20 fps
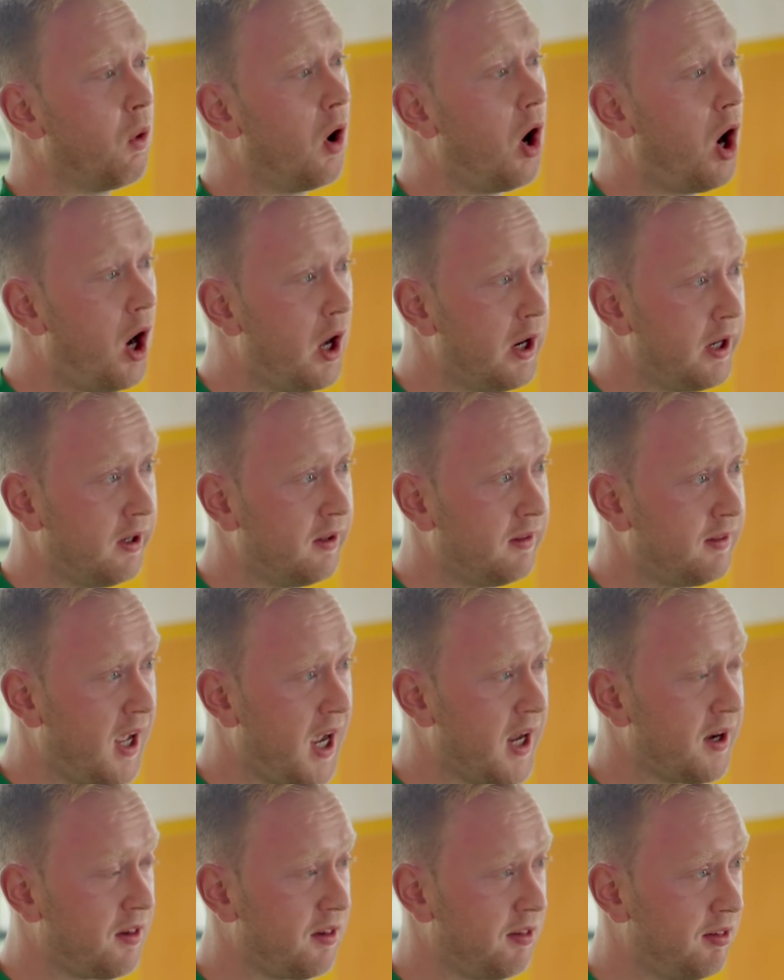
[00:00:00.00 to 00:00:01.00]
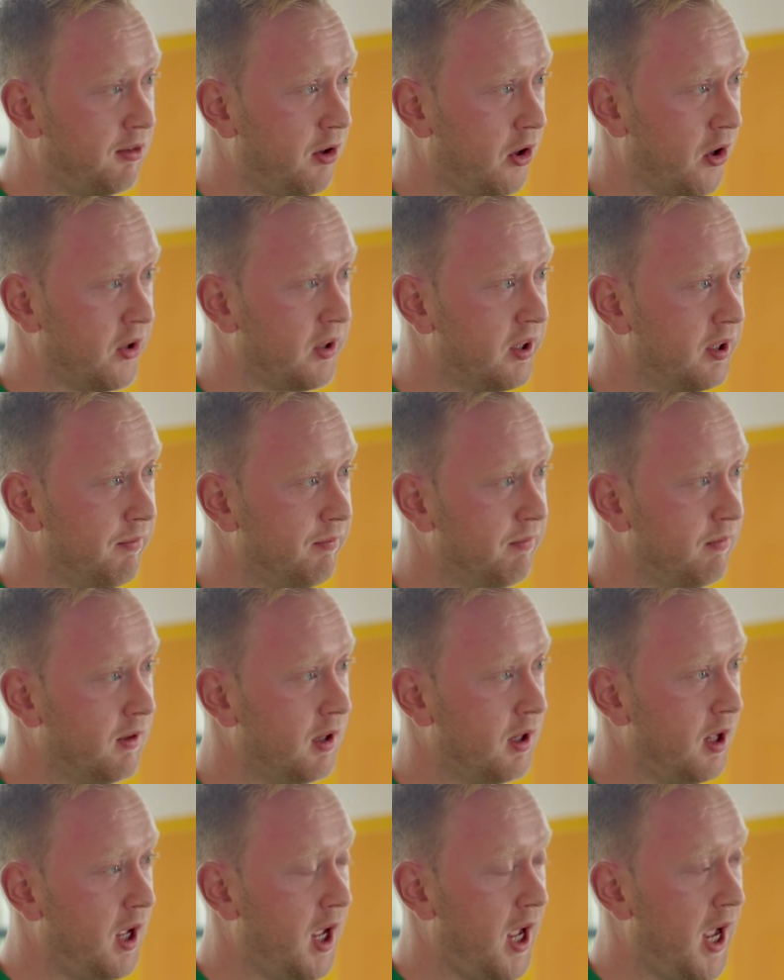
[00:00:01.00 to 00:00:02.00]
On that cert,
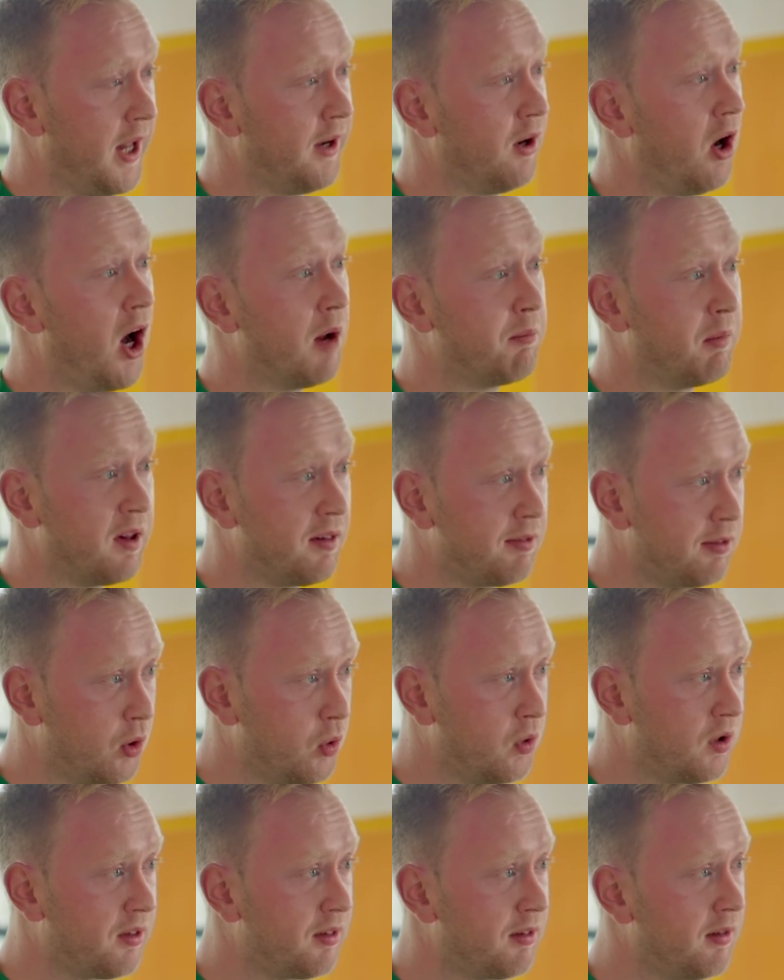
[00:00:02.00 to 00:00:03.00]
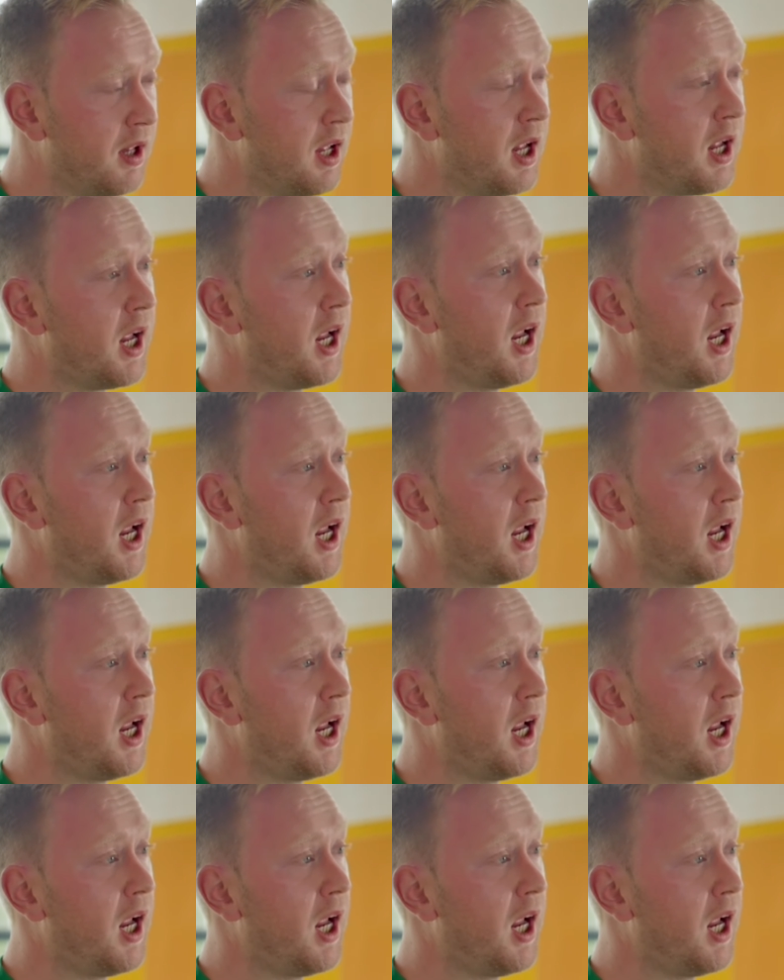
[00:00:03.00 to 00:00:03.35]
and on my suits,